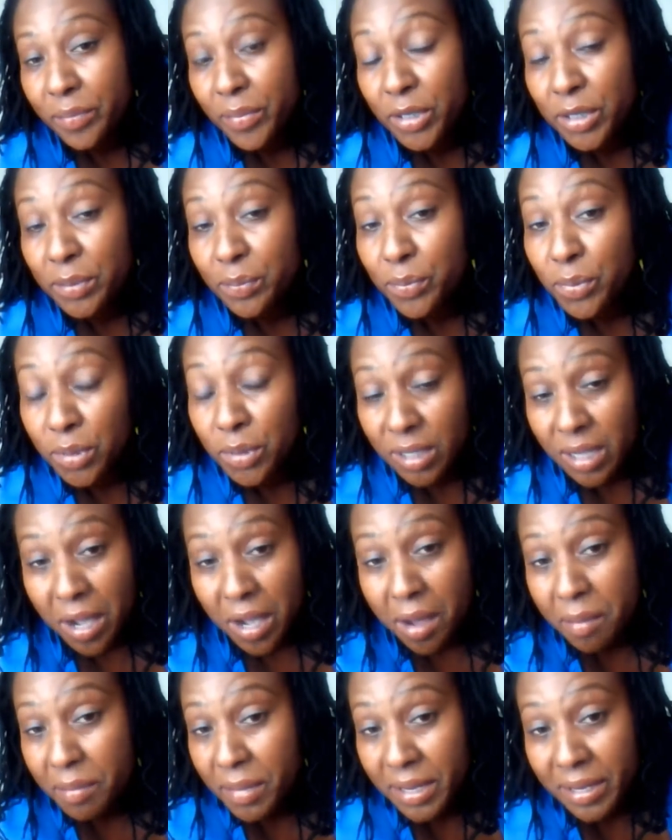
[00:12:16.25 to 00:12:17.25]
must put
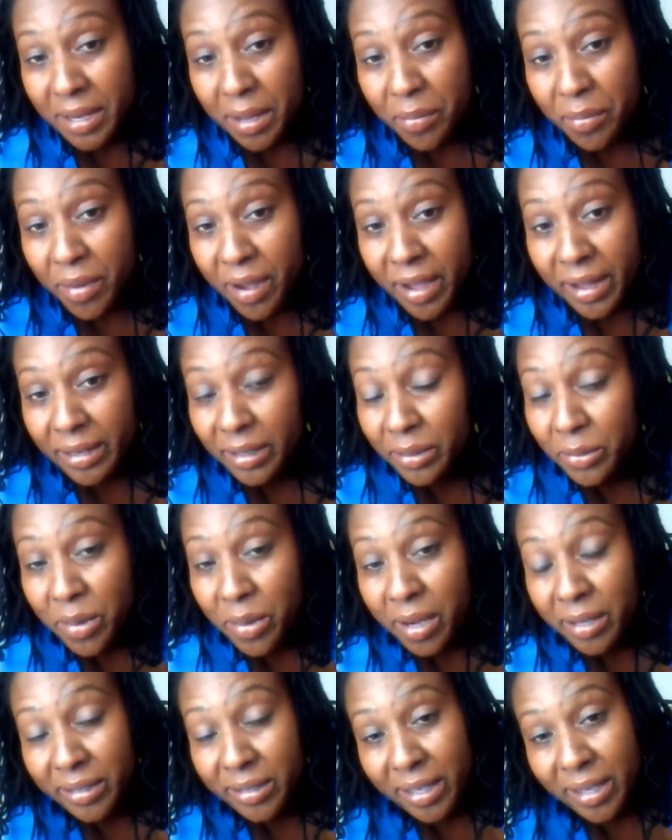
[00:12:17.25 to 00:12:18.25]
caramel in a boiling
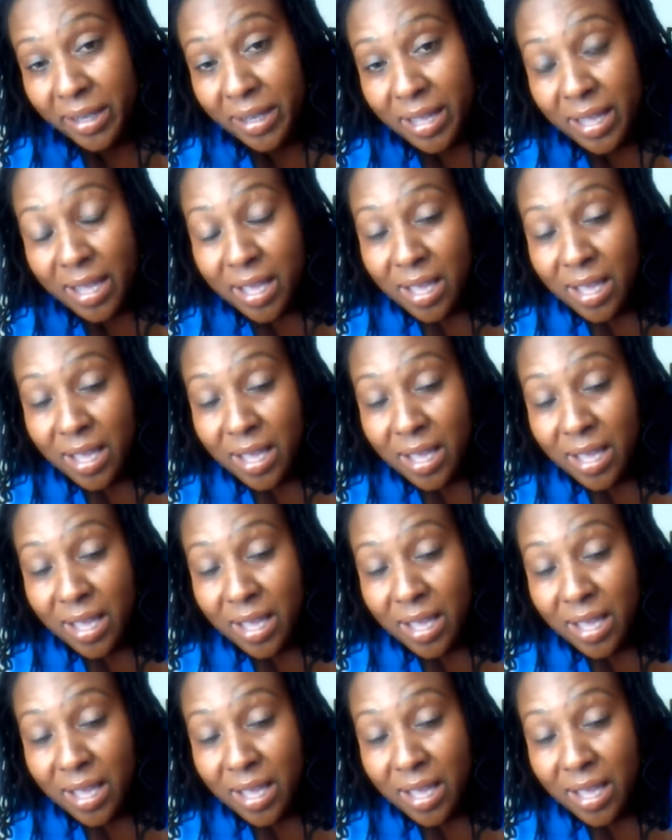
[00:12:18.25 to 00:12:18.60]
water.